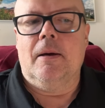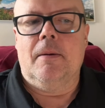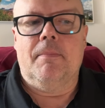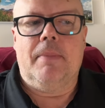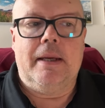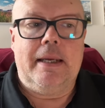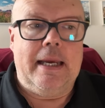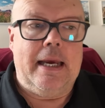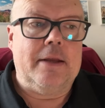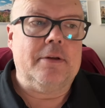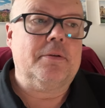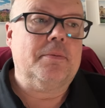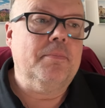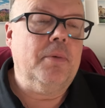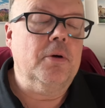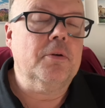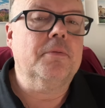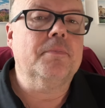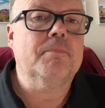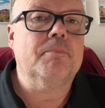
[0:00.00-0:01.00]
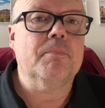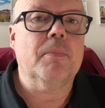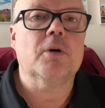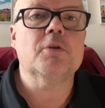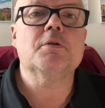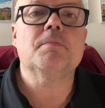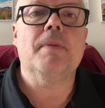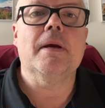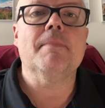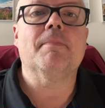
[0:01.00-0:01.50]
But yes,
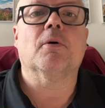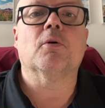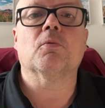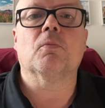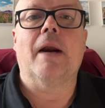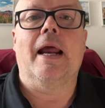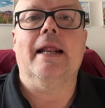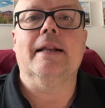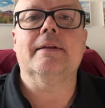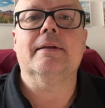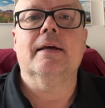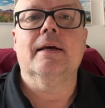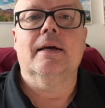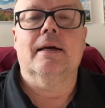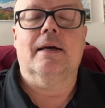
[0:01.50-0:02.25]
most people rent.